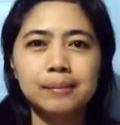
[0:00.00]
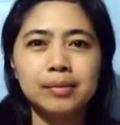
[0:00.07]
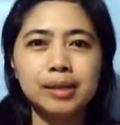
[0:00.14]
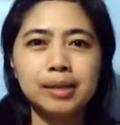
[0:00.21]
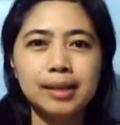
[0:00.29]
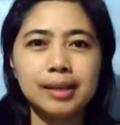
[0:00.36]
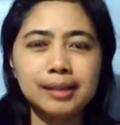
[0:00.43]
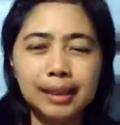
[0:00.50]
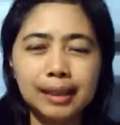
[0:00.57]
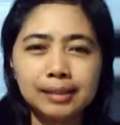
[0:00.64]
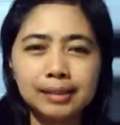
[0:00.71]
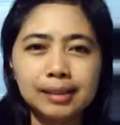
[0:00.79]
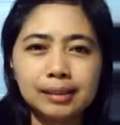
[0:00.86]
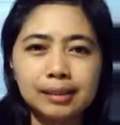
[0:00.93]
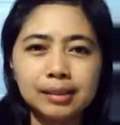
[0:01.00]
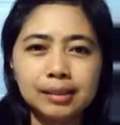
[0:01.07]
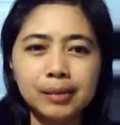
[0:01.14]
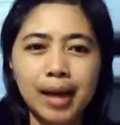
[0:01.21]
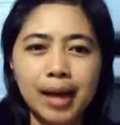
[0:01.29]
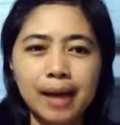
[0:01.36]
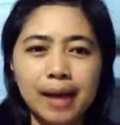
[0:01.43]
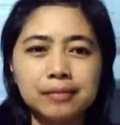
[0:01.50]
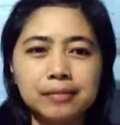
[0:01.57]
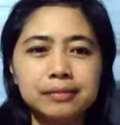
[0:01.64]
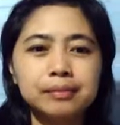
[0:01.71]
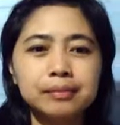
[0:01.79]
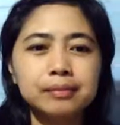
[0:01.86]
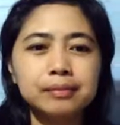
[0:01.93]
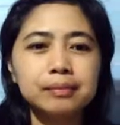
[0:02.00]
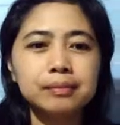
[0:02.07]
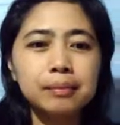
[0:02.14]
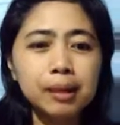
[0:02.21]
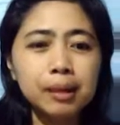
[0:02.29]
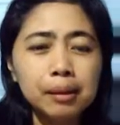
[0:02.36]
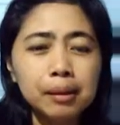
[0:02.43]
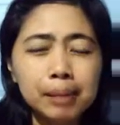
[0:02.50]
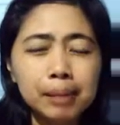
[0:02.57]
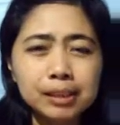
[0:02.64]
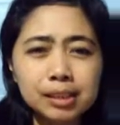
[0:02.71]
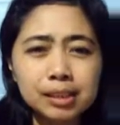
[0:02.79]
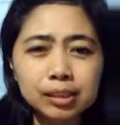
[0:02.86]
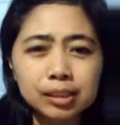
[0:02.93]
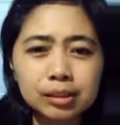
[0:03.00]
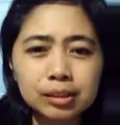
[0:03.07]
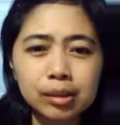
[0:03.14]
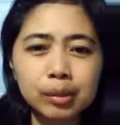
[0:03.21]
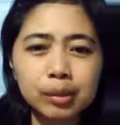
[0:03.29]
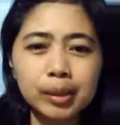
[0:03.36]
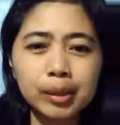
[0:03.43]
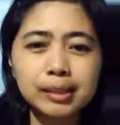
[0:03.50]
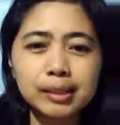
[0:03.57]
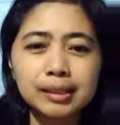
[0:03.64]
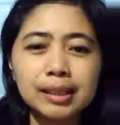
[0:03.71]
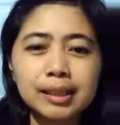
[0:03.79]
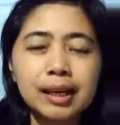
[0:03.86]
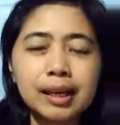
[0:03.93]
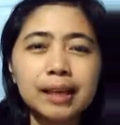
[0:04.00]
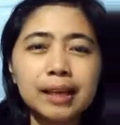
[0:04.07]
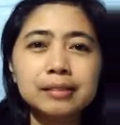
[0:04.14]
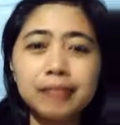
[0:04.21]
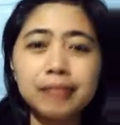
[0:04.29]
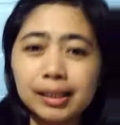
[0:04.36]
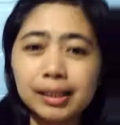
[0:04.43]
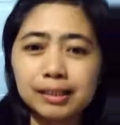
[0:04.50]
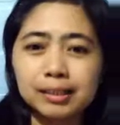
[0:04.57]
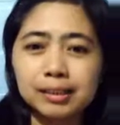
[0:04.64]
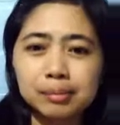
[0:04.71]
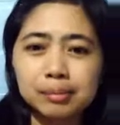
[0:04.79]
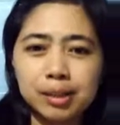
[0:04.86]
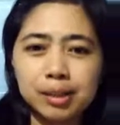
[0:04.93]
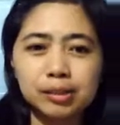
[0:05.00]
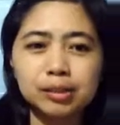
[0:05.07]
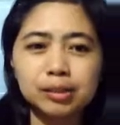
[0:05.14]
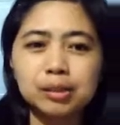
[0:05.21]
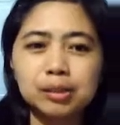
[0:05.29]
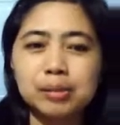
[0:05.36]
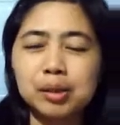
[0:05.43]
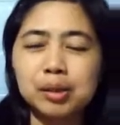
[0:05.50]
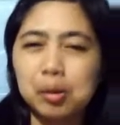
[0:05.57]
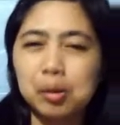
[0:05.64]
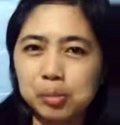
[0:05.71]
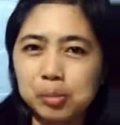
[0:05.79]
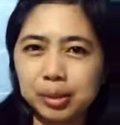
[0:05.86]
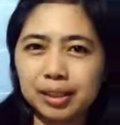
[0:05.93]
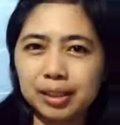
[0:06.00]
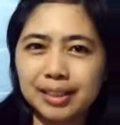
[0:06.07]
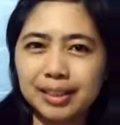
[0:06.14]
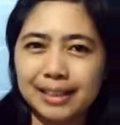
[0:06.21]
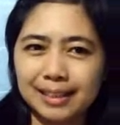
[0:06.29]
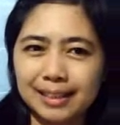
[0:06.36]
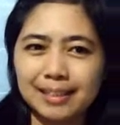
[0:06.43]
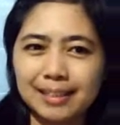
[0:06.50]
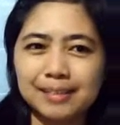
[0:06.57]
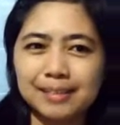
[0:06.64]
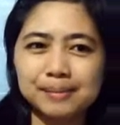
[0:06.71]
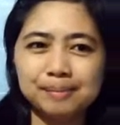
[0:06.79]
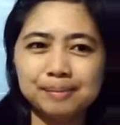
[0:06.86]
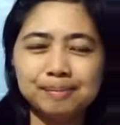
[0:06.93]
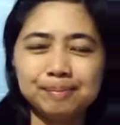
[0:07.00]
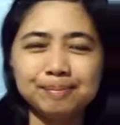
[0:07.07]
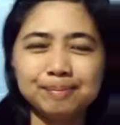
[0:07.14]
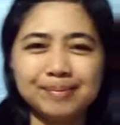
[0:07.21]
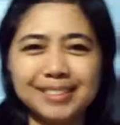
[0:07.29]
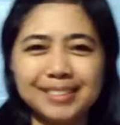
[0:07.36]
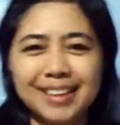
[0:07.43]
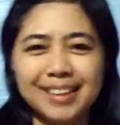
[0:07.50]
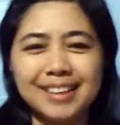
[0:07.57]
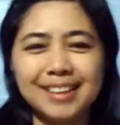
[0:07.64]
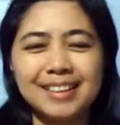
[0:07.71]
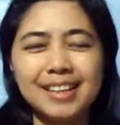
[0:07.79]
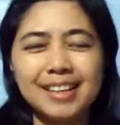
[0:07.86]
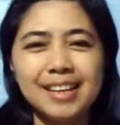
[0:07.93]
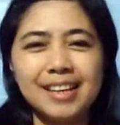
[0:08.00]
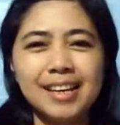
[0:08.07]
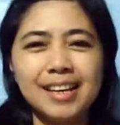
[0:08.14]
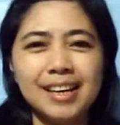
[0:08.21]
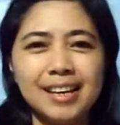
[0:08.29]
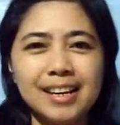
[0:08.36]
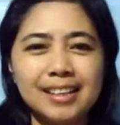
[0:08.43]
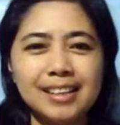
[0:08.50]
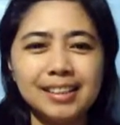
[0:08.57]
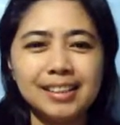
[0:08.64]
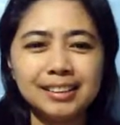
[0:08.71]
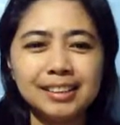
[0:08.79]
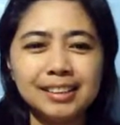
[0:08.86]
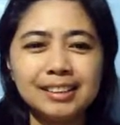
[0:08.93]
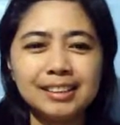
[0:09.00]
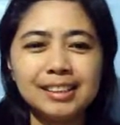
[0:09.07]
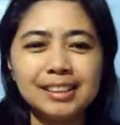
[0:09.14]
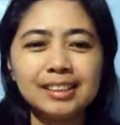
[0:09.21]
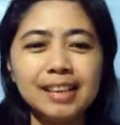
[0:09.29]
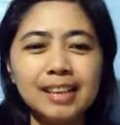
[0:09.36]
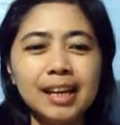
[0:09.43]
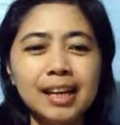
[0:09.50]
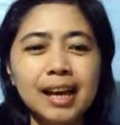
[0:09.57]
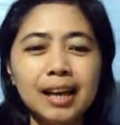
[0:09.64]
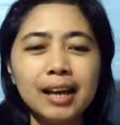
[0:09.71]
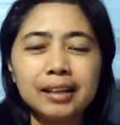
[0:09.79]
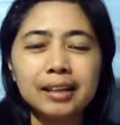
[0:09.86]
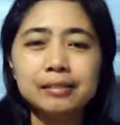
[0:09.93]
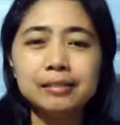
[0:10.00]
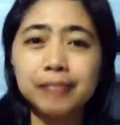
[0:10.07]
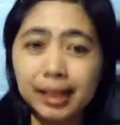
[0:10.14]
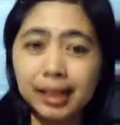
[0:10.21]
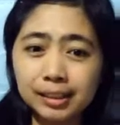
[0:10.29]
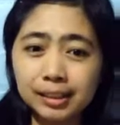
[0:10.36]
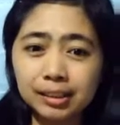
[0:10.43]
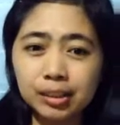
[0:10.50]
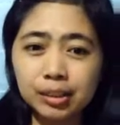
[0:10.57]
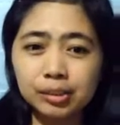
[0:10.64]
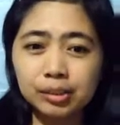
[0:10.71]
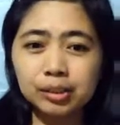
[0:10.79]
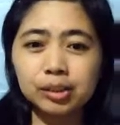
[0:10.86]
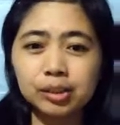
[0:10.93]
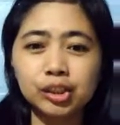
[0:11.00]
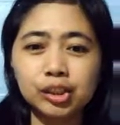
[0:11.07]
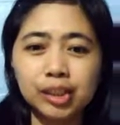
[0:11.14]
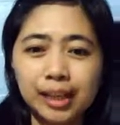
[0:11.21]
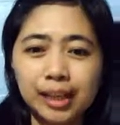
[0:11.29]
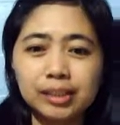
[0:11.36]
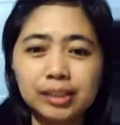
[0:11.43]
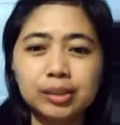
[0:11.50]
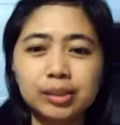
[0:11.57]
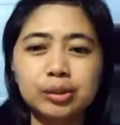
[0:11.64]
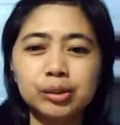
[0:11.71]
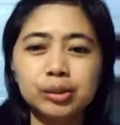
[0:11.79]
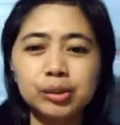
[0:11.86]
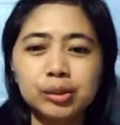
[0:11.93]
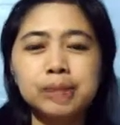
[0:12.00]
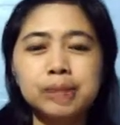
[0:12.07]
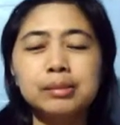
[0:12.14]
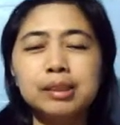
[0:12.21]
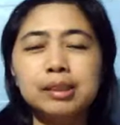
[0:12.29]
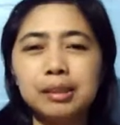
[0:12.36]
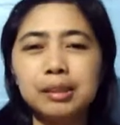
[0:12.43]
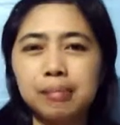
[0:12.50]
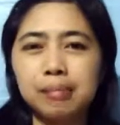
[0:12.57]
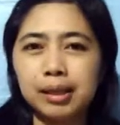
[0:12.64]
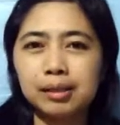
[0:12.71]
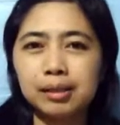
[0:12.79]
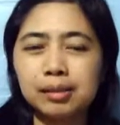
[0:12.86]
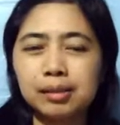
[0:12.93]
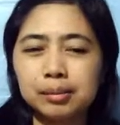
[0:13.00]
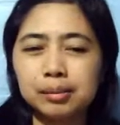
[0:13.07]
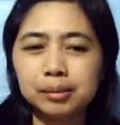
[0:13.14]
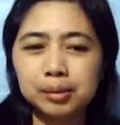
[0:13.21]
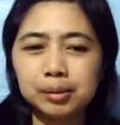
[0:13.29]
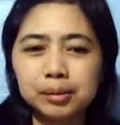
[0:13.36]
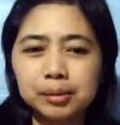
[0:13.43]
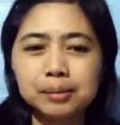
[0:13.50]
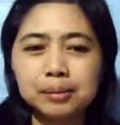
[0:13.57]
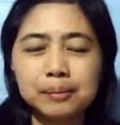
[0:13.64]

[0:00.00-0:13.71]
Okay, second sentence we have, my teacher always advises me to do my homework neatly. Okay, and next sentence, I advise you to chase your dreams and make it come true.